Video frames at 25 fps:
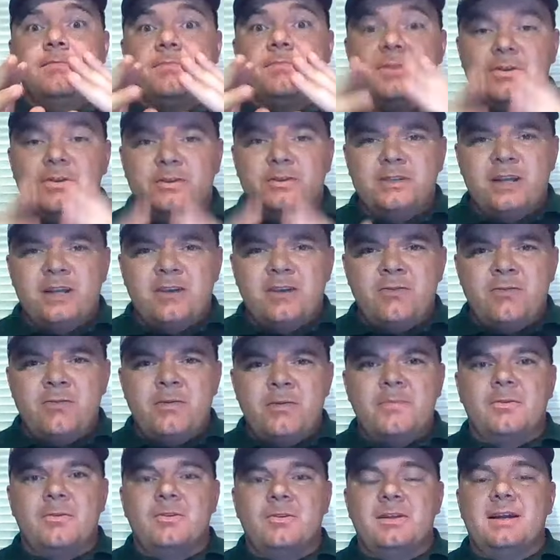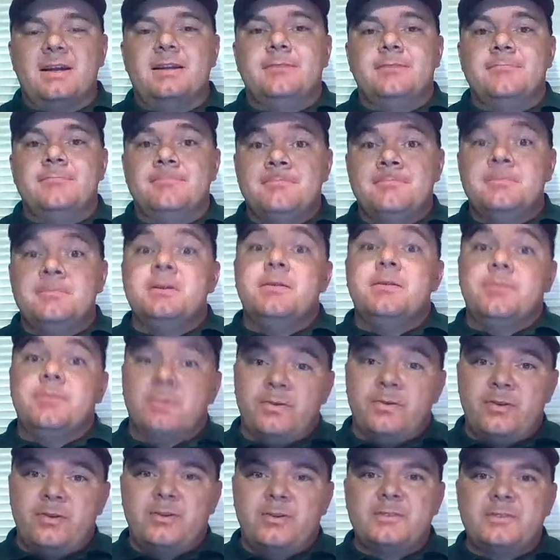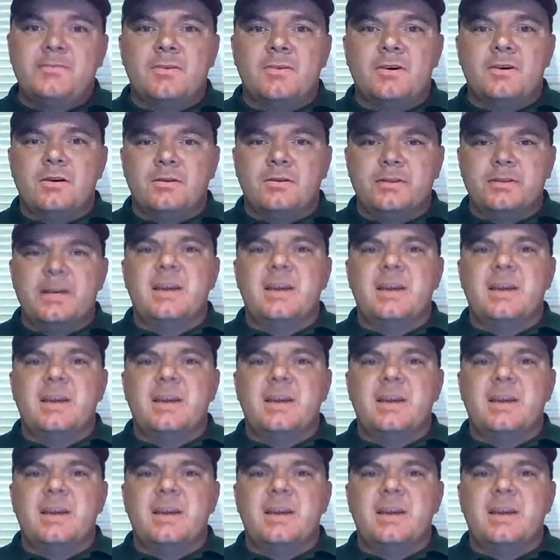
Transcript: But you also got to remember that even though they're small,